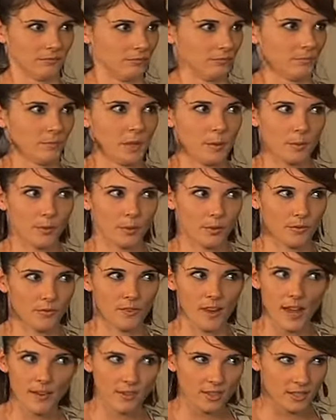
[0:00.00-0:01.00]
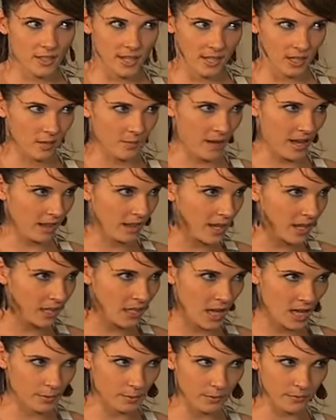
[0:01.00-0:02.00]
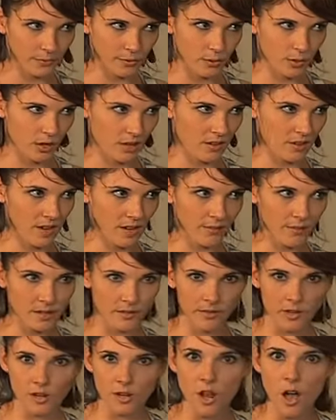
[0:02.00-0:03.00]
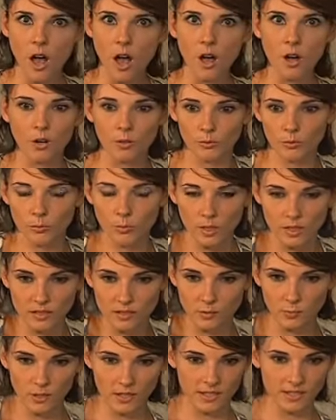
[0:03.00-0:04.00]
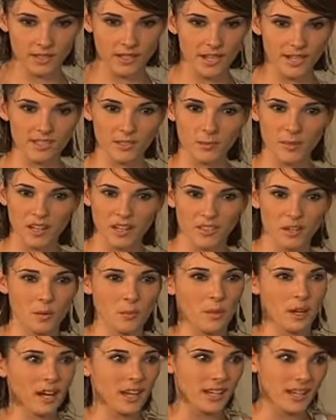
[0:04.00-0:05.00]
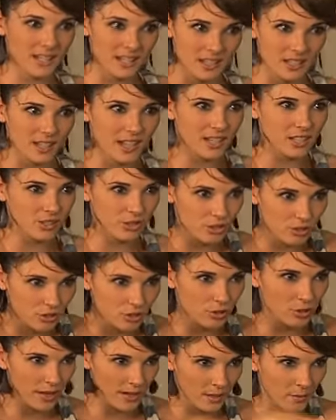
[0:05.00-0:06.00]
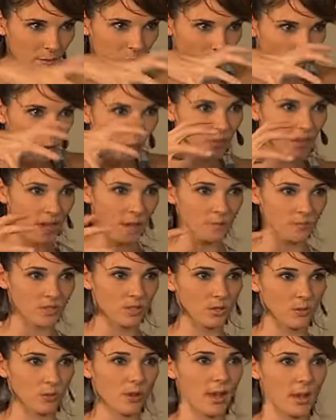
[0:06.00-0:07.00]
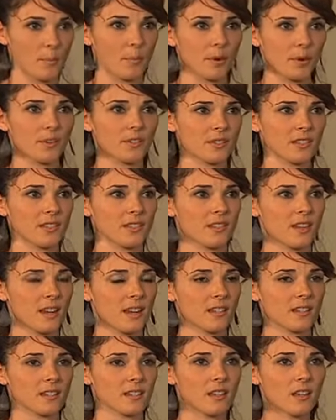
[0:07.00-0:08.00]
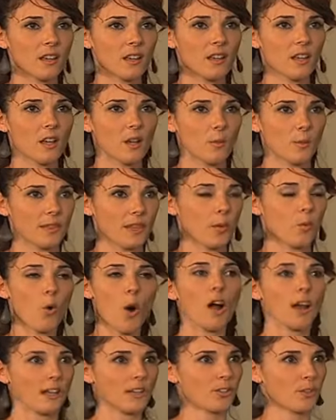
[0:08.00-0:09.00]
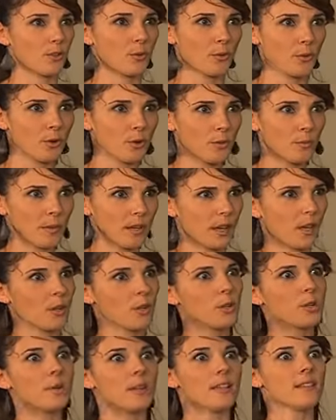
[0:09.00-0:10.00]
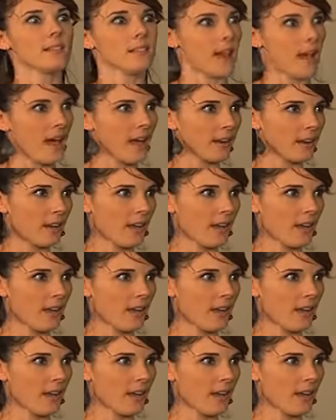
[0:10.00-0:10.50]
people who've never taken a ballet class before, never even known what it's like to be in their bodies, and like try to mold them to a person that is, when they walk into the room, they go, who is that?